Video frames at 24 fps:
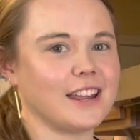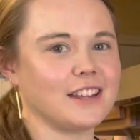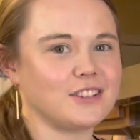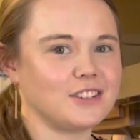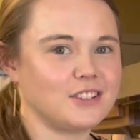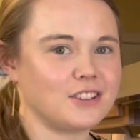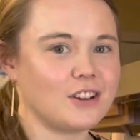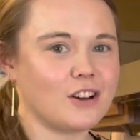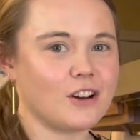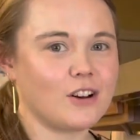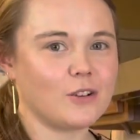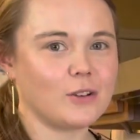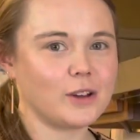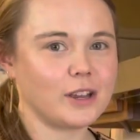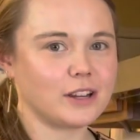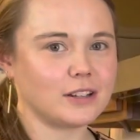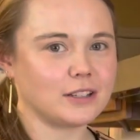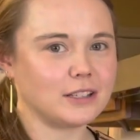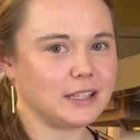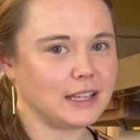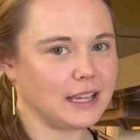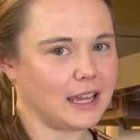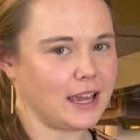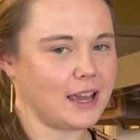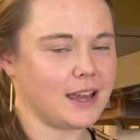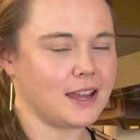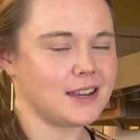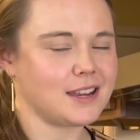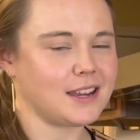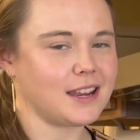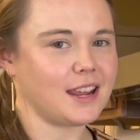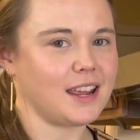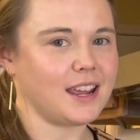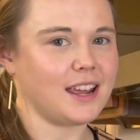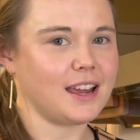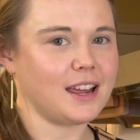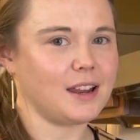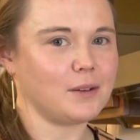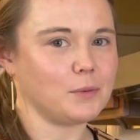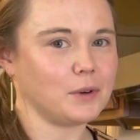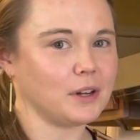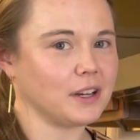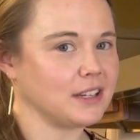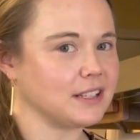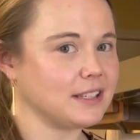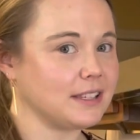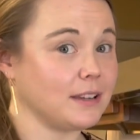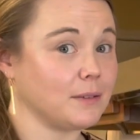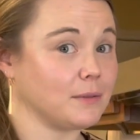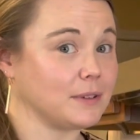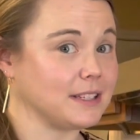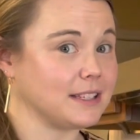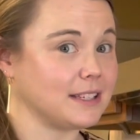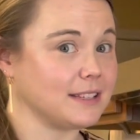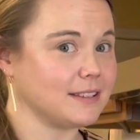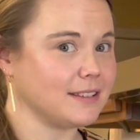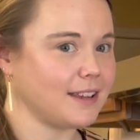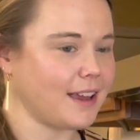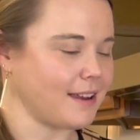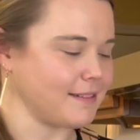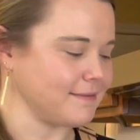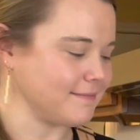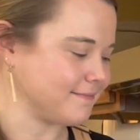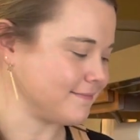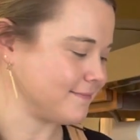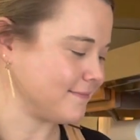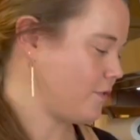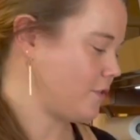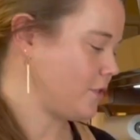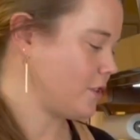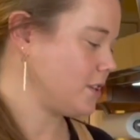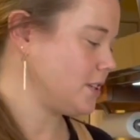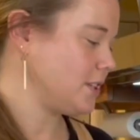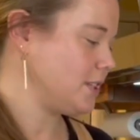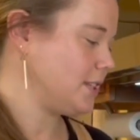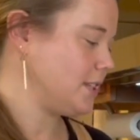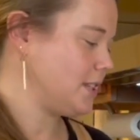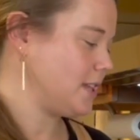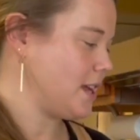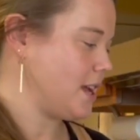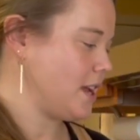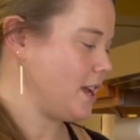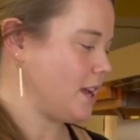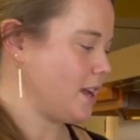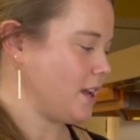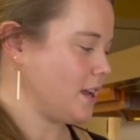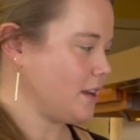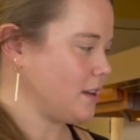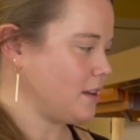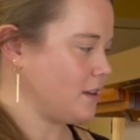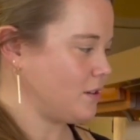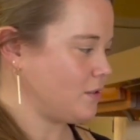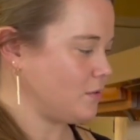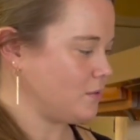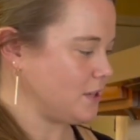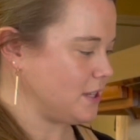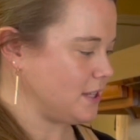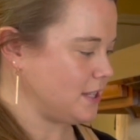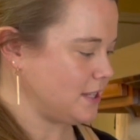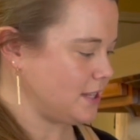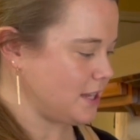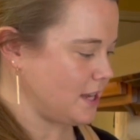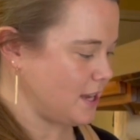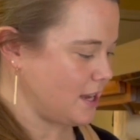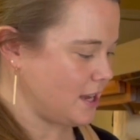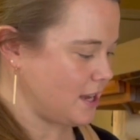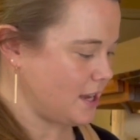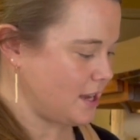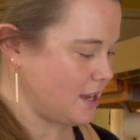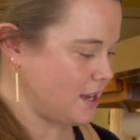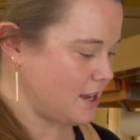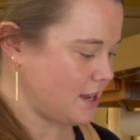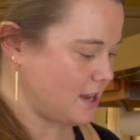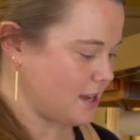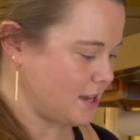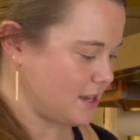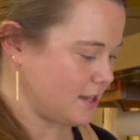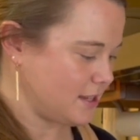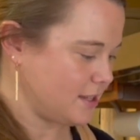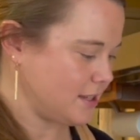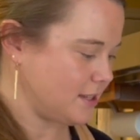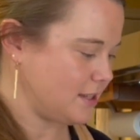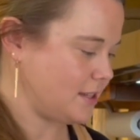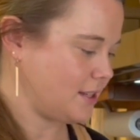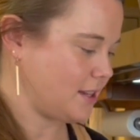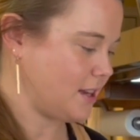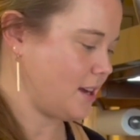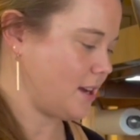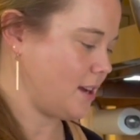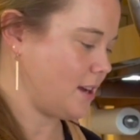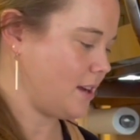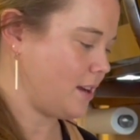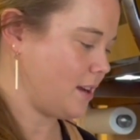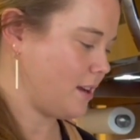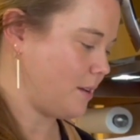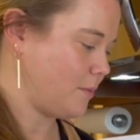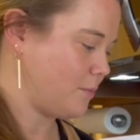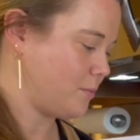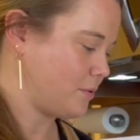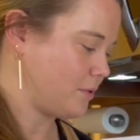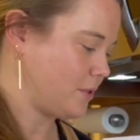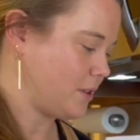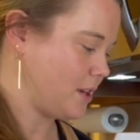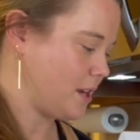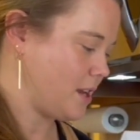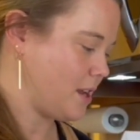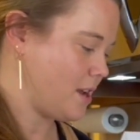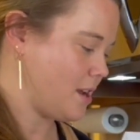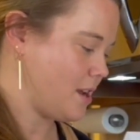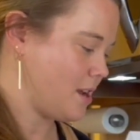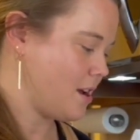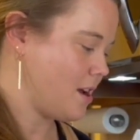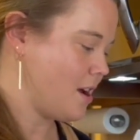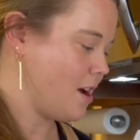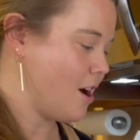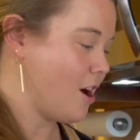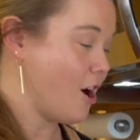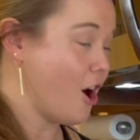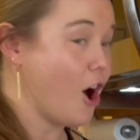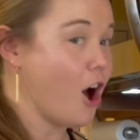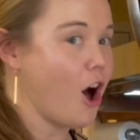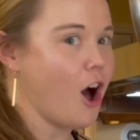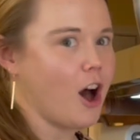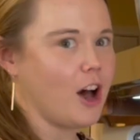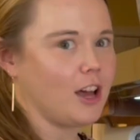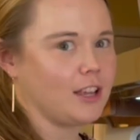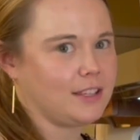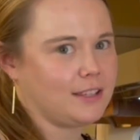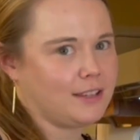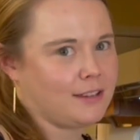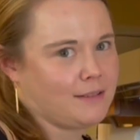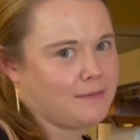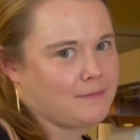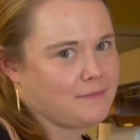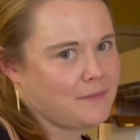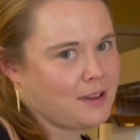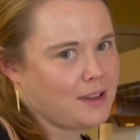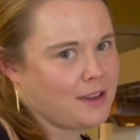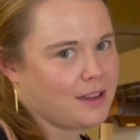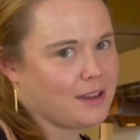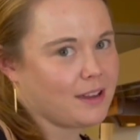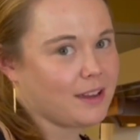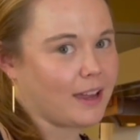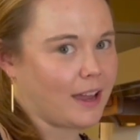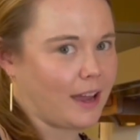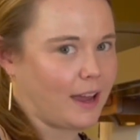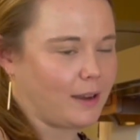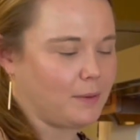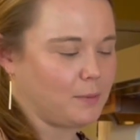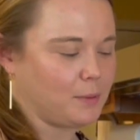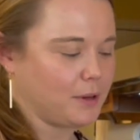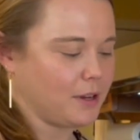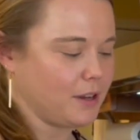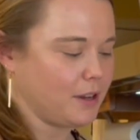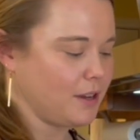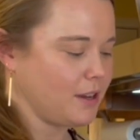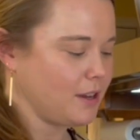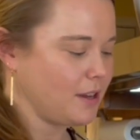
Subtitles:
So here's the kit, and we're gonna see what's inside. First thing we see is a pretty awesome guidebook.